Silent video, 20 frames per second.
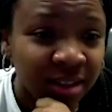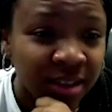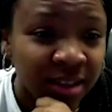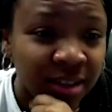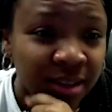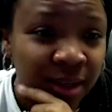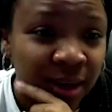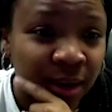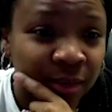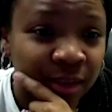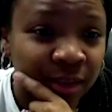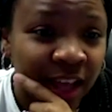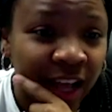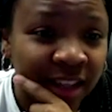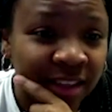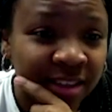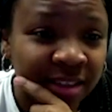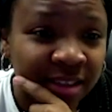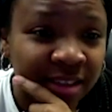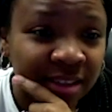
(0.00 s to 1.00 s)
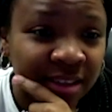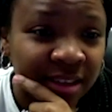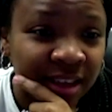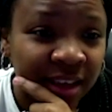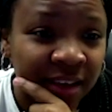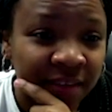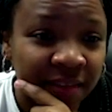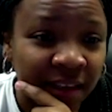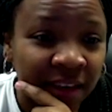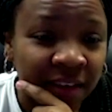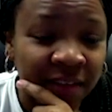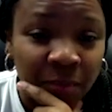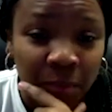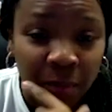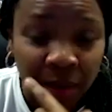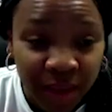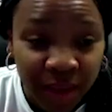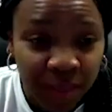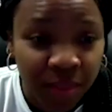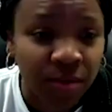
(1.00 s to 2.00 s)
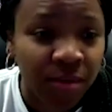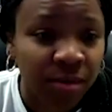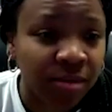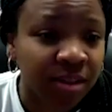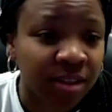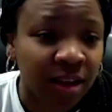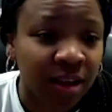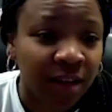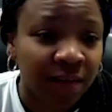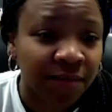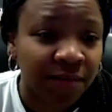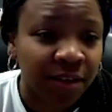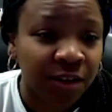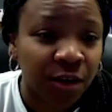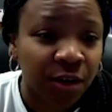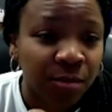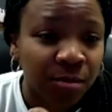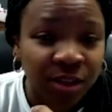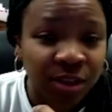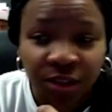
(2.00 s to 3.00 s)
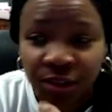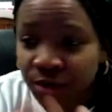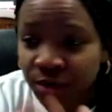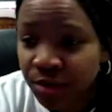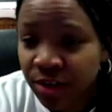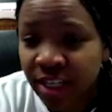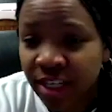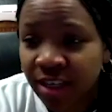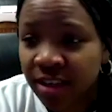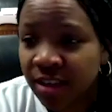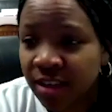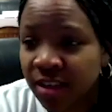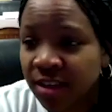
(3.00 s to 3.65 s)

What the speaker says: you know, they've been through stuff, you know. Missouri,